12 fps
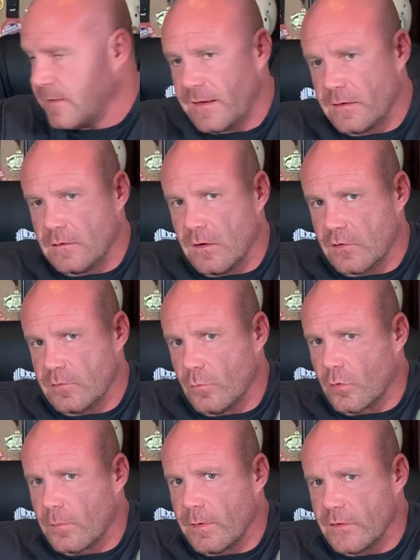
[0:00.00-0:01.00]
It talks
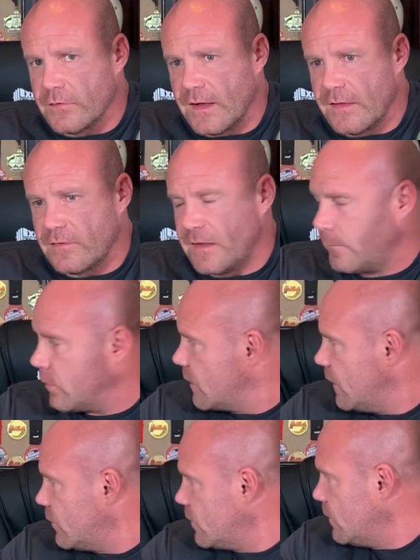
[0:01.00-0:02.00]
more about science and
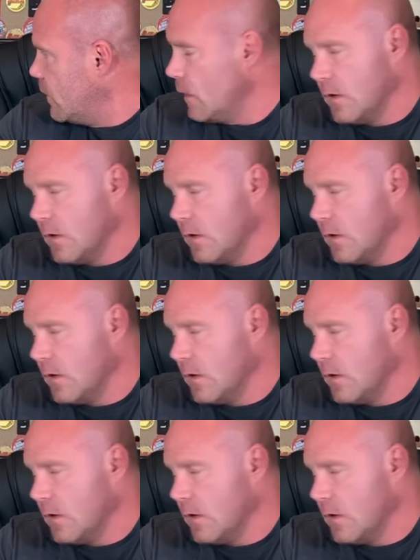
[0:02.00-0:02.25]
application.